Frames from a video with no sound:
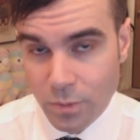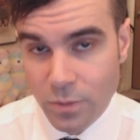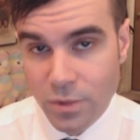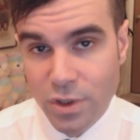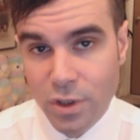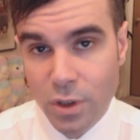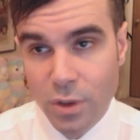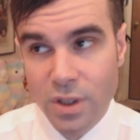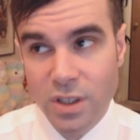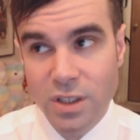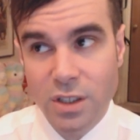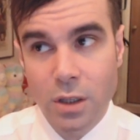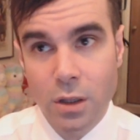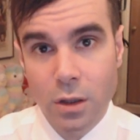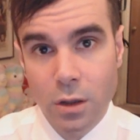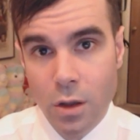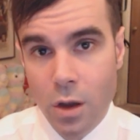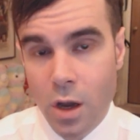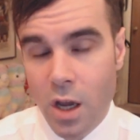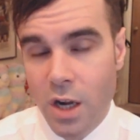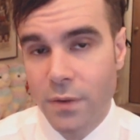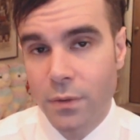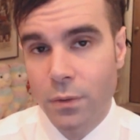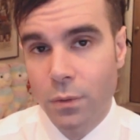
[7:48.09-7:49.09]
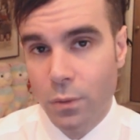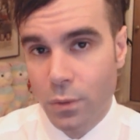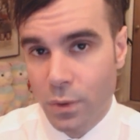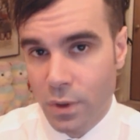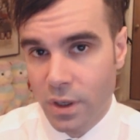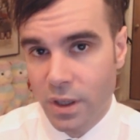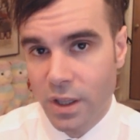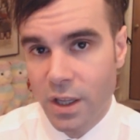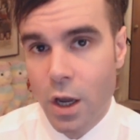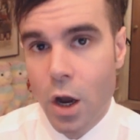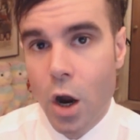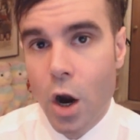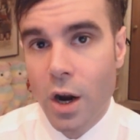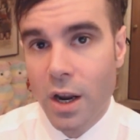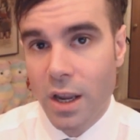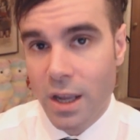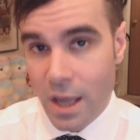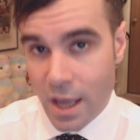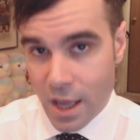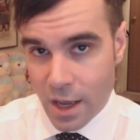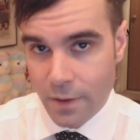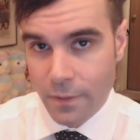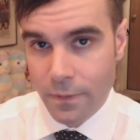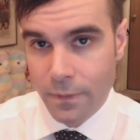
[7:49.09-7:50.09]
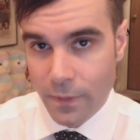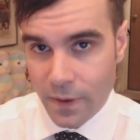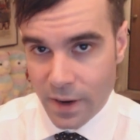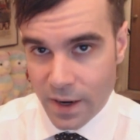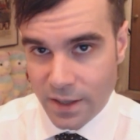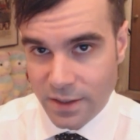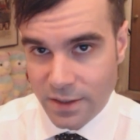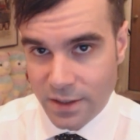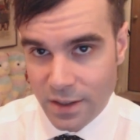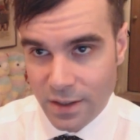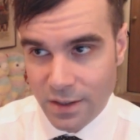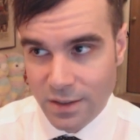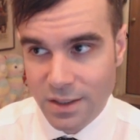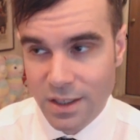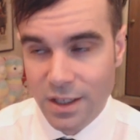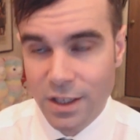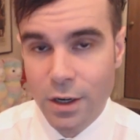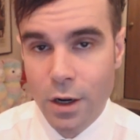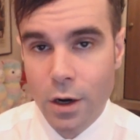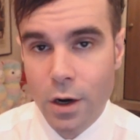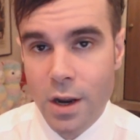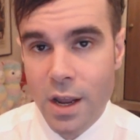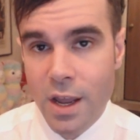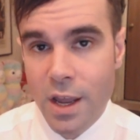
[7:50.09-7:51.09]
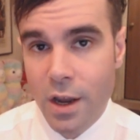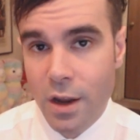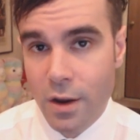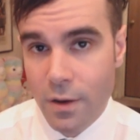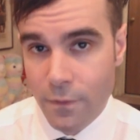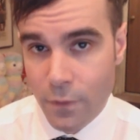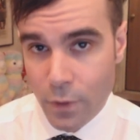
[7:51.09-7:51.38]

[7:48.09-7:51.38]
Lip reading: So there's a lot of really archaic phrasings and archaic